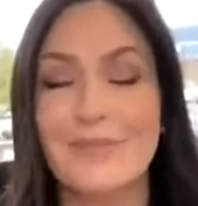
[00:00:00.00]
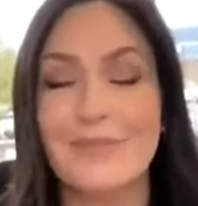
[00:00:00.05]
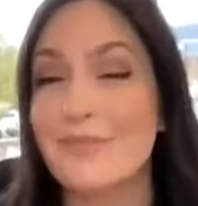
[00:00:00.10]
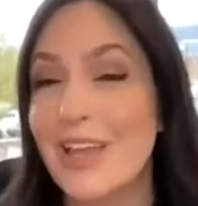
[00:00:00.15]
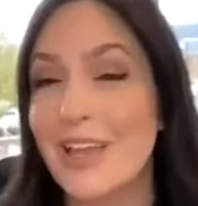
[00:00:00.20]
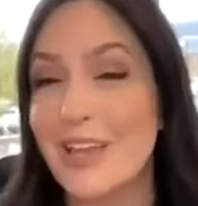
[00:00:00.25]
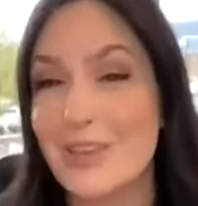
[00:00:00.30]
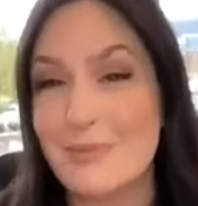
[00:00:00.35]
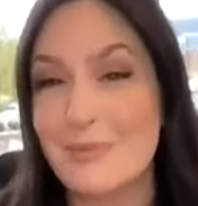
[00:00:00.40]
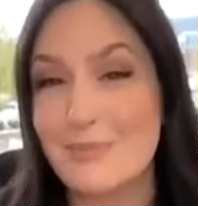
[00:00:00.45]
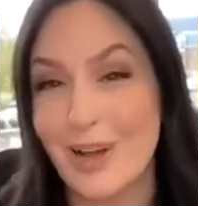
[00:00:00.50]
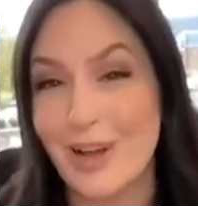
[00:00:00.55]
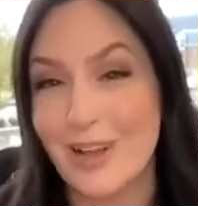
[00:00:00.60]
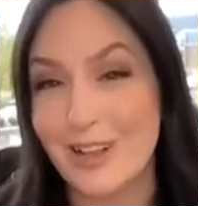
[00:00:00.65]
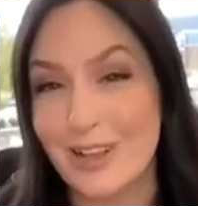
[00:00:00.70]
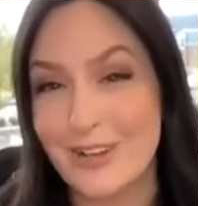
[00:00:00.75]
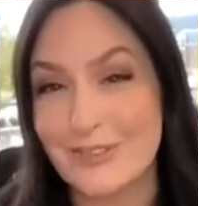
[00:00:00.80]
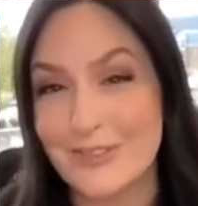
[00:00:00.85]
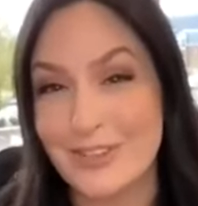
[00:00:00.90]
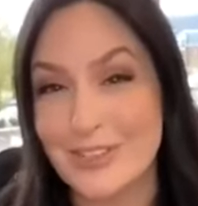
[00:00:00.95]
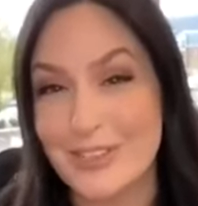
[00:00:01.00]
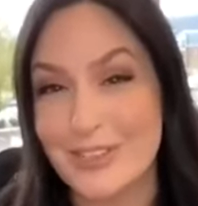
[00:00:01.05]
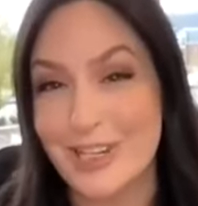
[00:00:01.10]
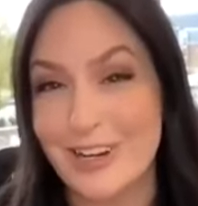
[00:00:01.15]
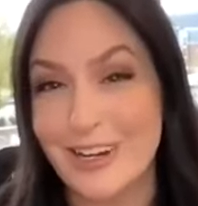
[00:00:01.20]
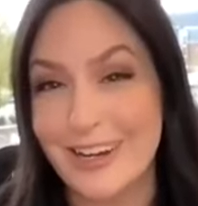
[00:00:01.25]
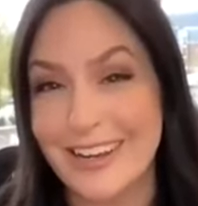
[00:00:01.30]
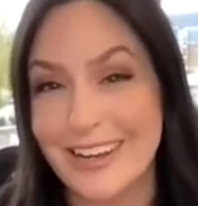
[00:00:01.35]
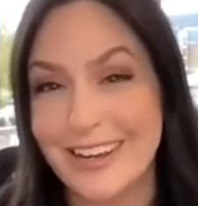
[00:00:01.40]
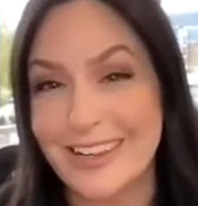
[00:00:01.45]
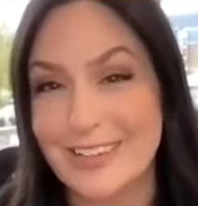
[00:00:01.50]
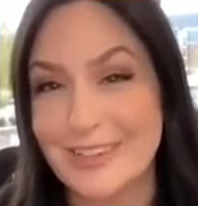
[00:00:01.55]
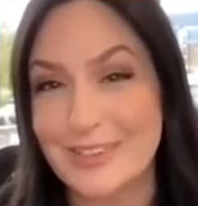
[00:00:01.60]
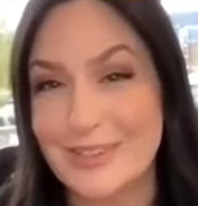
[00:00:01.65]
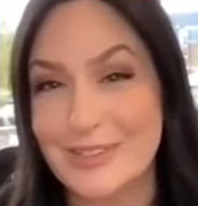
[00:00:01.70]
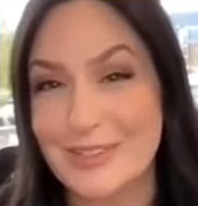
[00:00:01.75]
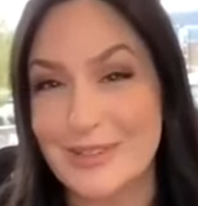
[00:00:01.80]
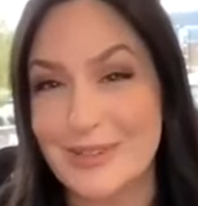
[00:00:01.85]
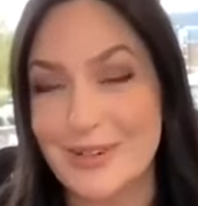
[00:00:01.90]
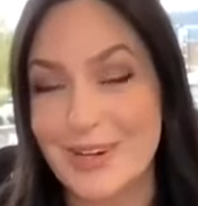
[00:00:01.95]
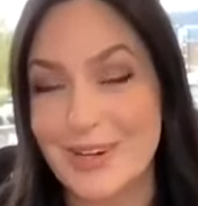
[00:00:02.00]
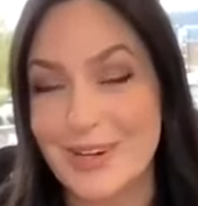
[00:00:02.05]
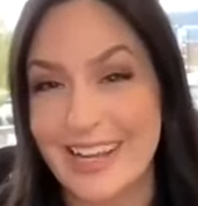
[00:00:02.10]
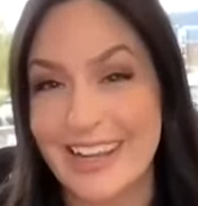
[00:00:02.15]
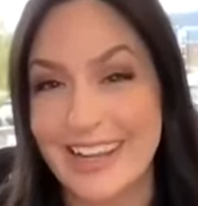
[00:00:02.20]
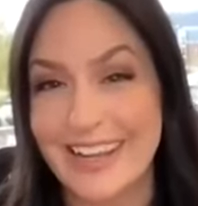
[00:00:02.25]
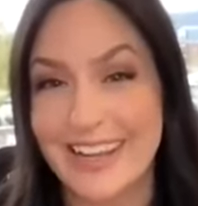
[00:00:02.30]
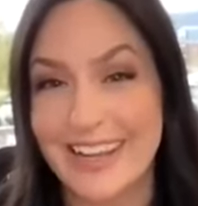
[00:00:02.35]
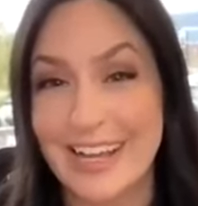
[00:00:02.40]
Thank you, Paula, for sharing your story.